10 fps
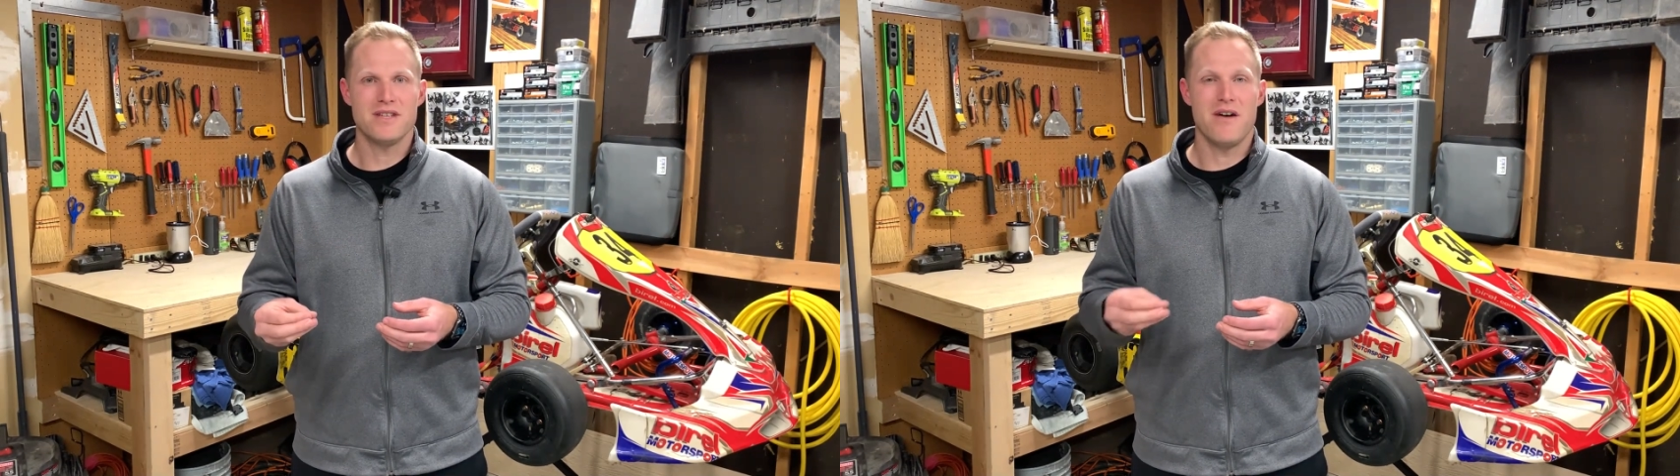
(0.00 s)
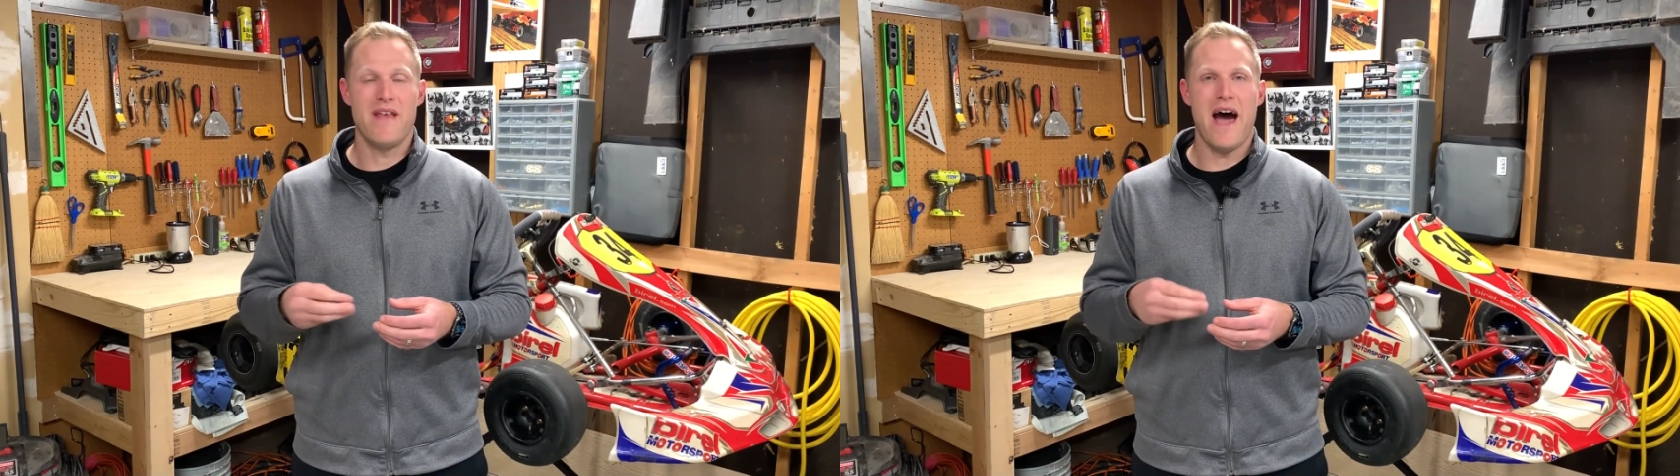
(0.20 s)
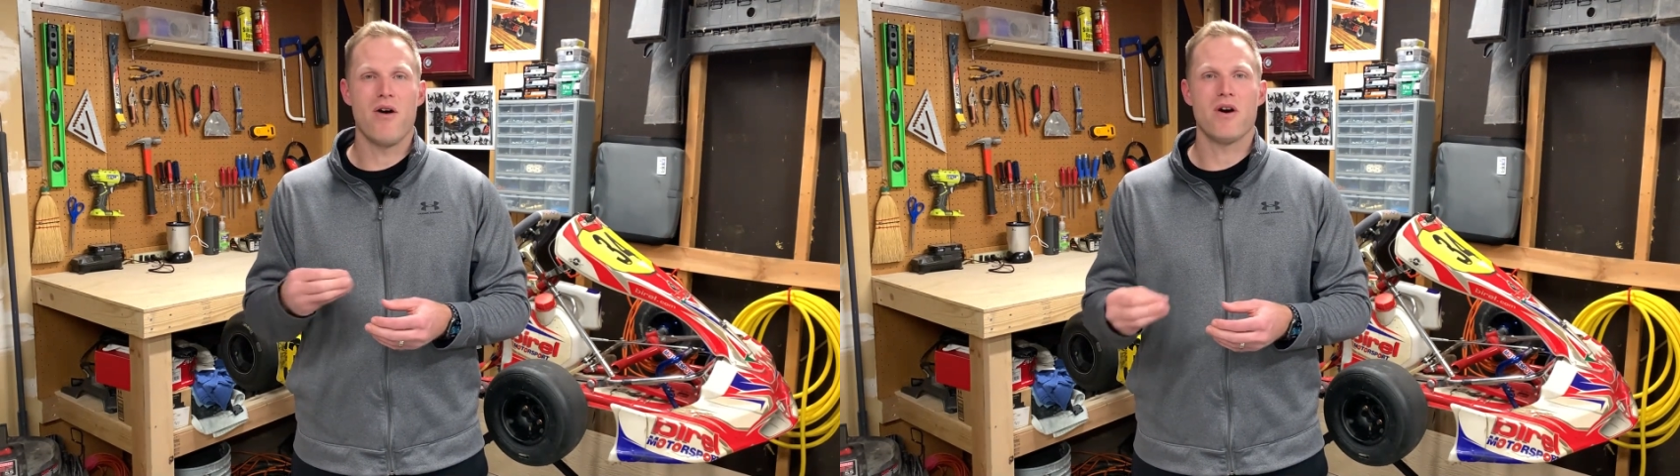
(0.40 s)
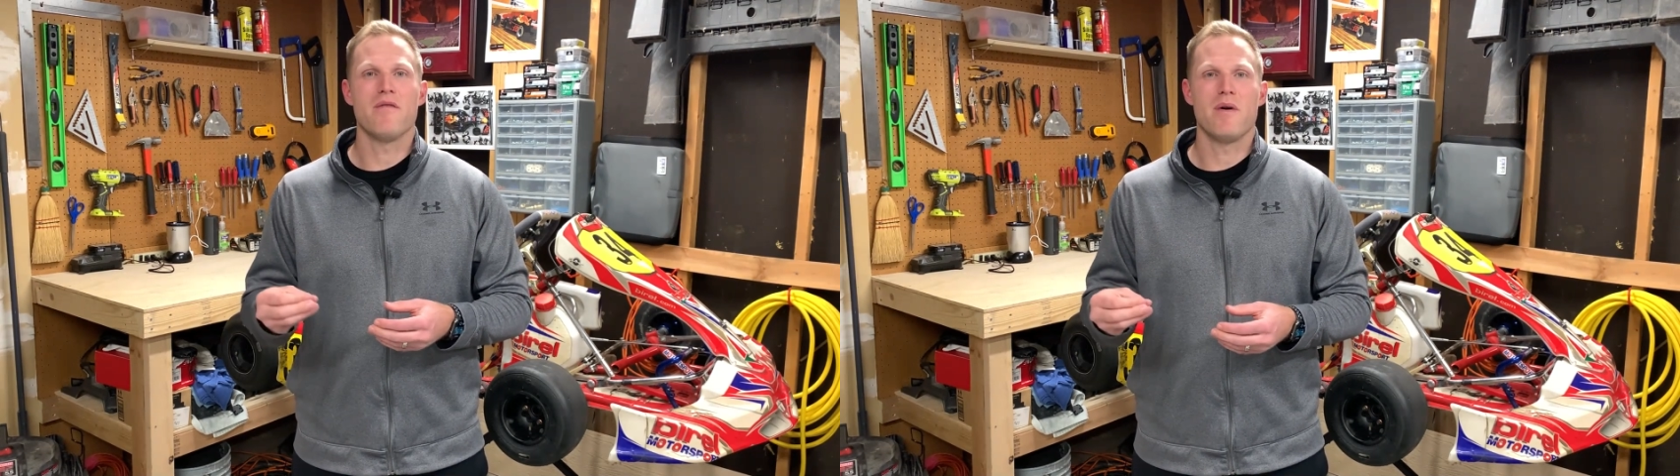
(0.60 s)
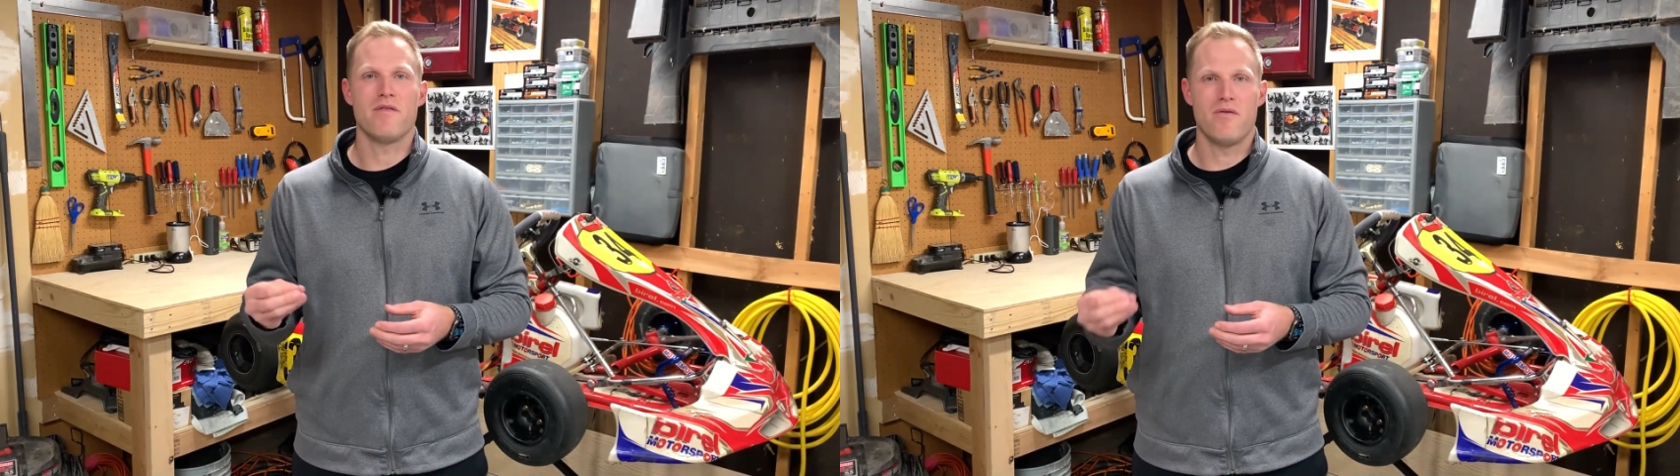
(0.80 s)
of the
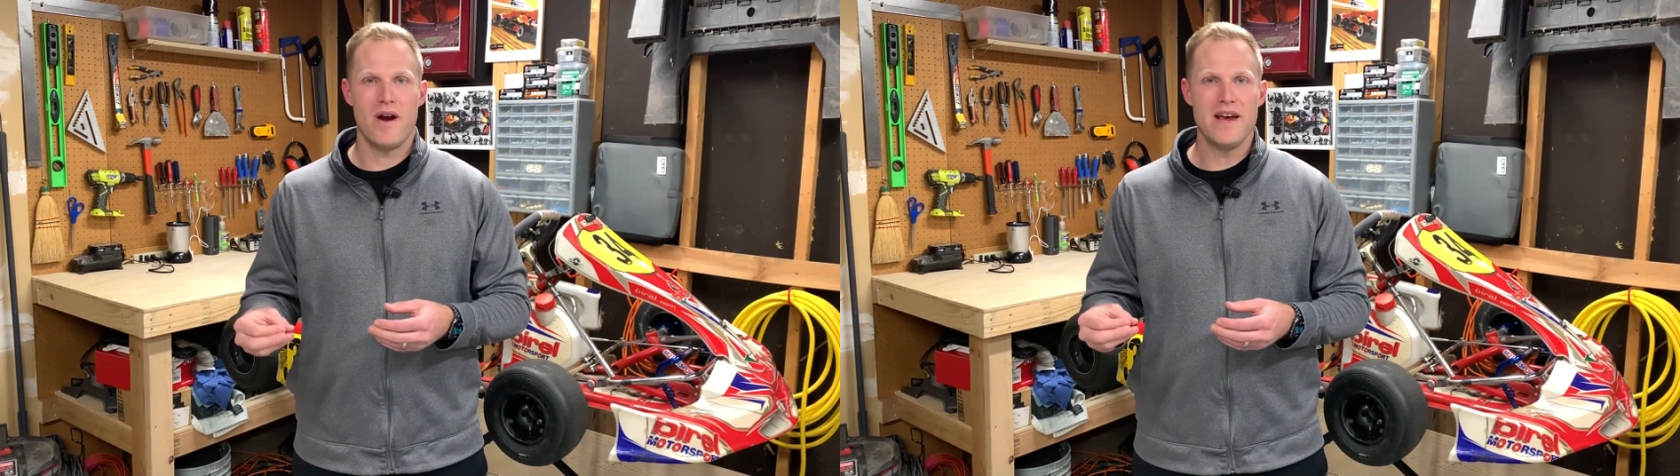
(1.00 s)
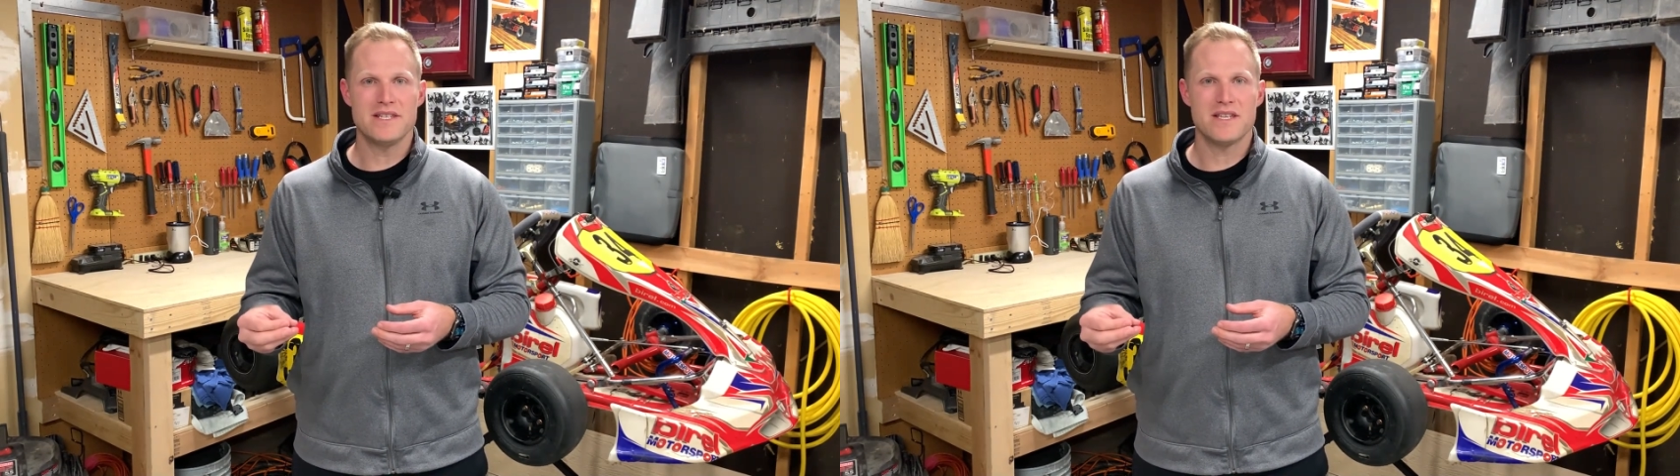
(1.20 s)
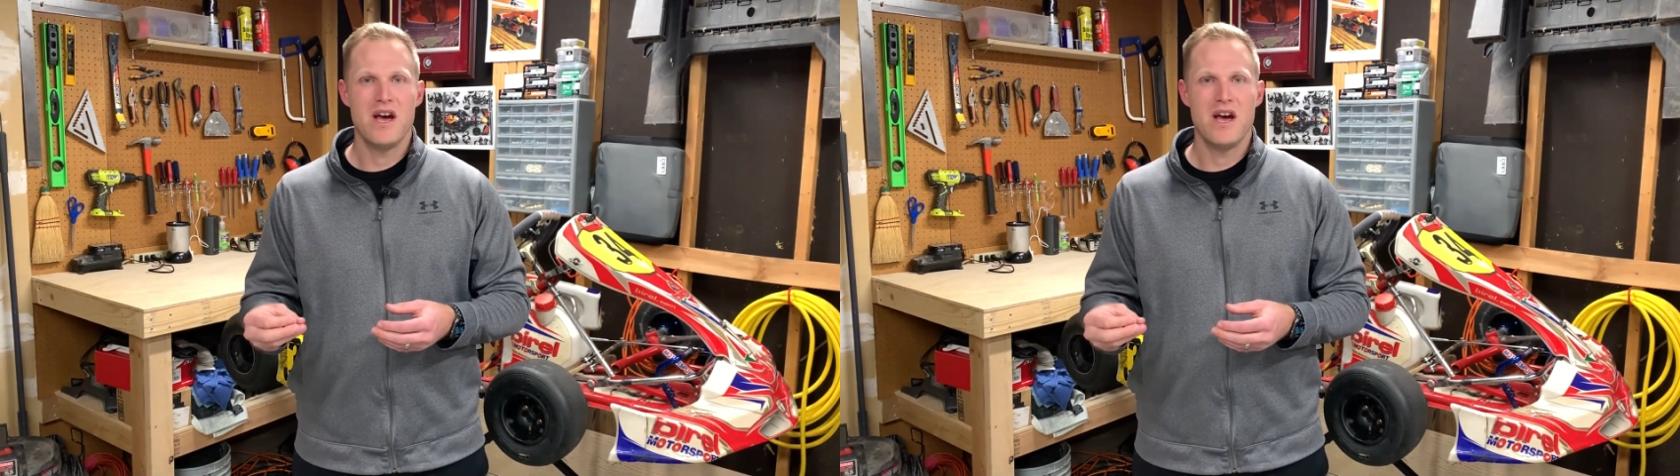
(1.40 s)
outcome of a race